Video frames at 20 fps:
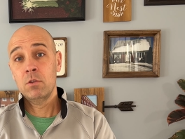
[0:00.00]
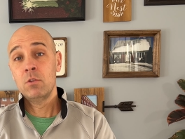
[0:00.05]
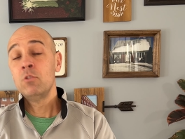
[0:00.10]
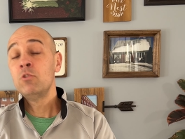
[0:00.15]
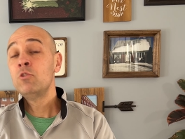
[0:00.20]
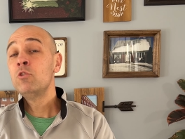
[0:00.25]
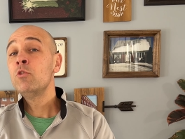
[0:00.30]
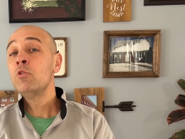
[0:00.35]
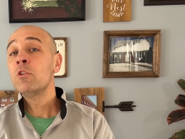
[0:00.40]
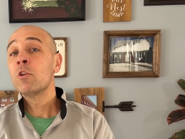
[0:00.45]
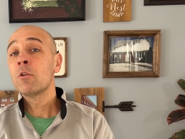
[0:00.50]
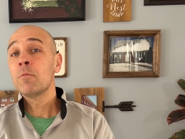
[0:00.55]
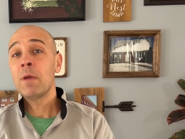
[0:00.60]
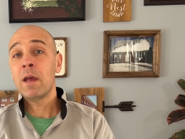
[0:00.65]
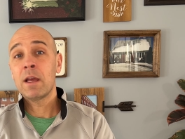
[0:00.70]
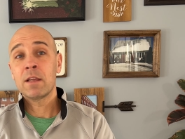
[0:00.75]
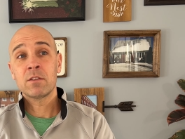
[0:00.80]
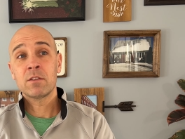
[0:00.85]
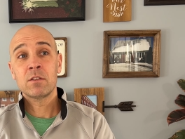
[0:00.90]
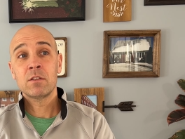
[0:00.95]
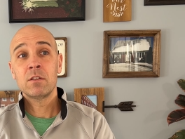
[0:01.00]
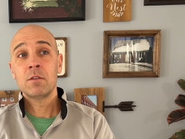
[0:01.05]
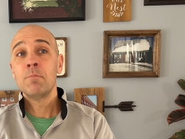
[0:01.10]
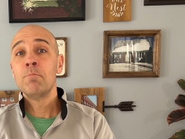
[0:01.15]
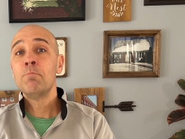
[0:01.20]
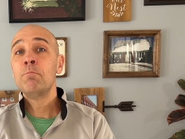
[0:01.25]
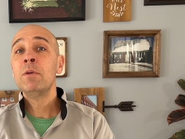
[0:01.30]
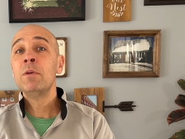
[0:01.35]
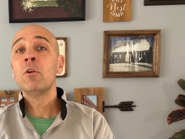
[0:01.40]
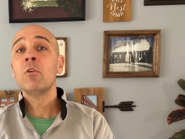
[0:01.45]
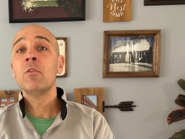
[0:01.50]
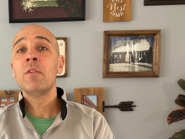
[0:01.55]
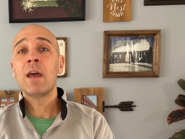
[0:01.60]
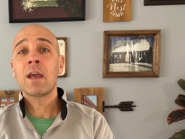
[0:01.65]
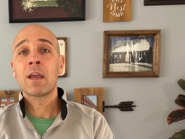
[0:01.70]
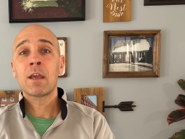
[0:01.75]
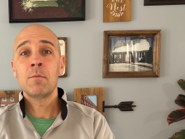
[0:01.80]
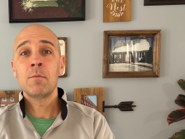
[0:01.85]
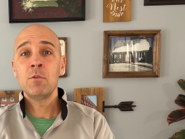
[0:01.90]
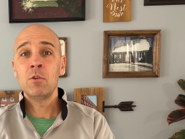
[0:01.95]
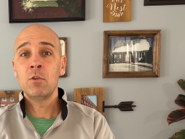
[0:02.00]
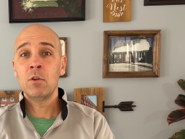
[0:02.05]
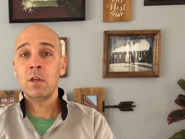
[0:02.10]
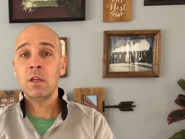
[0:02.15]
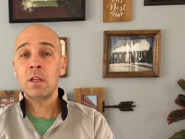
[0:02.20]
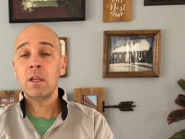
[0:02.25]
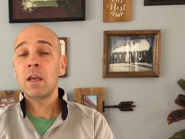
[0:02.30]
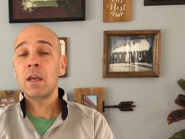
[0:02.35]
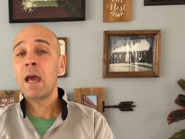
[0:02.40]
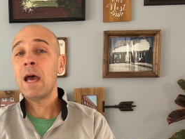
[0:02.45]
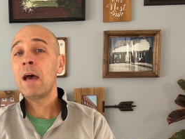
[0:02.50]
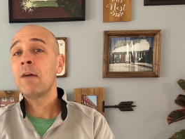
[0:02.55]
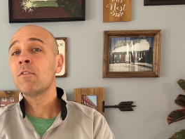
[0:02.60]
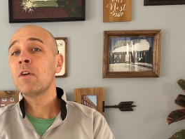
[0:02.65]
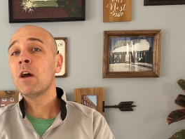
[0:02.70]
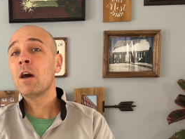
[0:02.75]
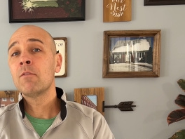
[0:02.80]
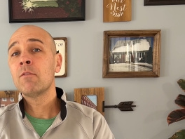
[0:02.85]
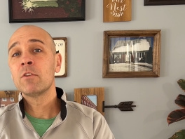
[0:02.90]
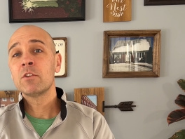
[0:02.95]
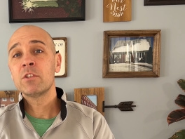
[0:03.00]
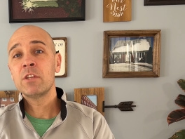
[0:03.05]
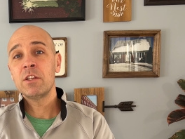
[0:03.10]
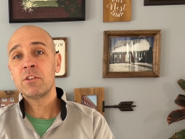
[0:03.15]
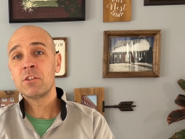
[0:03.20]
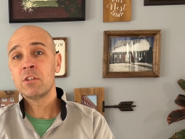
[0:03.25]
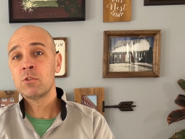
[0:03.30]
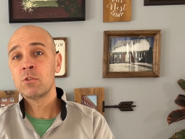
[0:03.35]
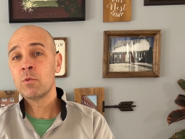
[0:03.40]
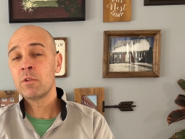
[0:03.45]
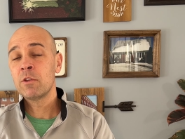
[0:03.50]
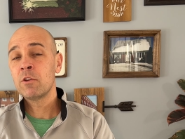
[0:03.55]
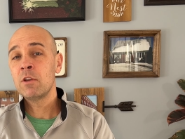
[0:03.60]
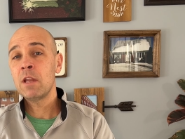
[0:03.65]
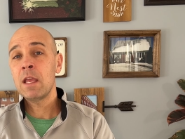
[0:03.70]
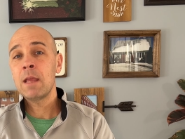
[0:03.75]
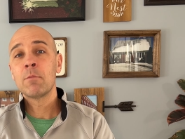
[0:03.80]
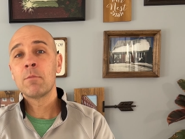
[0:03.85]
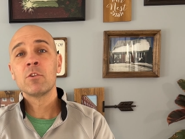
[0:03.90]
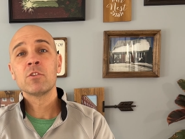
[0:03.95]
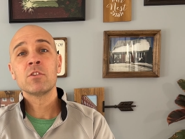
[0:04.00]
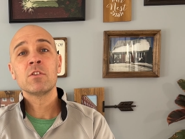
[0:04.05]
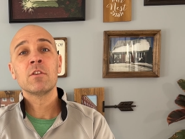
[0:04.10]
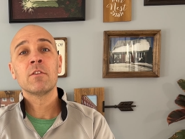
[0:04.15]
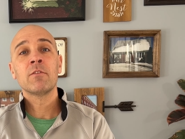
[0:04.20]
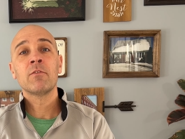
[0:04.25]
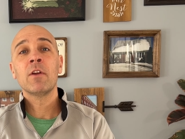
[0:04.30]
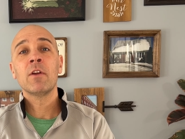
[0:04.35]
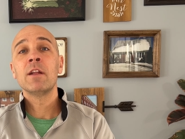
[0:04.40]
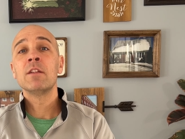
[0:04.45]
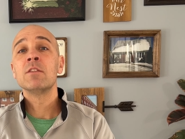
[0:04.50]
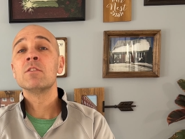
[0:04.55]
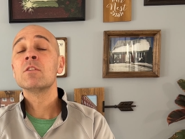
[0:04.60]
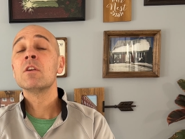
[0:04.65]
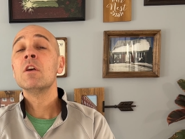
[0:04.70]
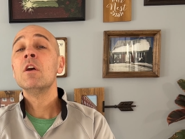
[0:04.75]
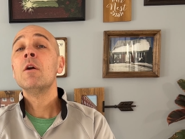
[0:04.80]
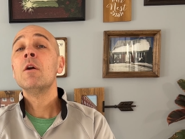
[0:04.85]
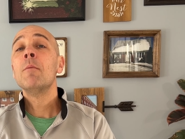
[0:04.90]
do your best, build that community, have conversations with your neighbors and your friends,